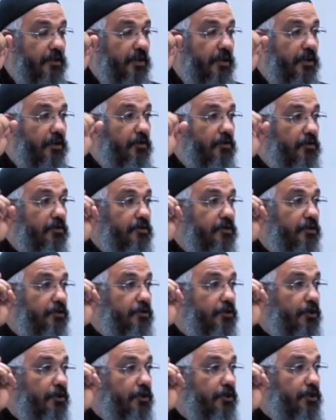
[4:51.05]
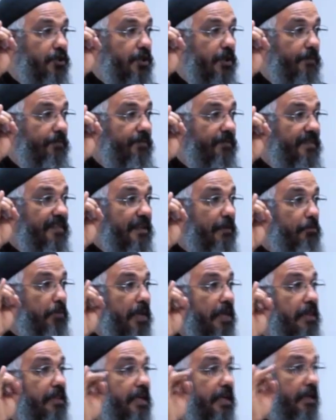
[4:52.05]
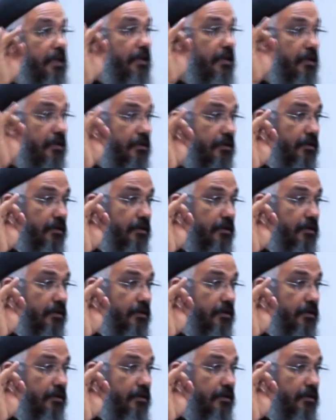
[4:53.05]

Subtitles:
He calls the church the building.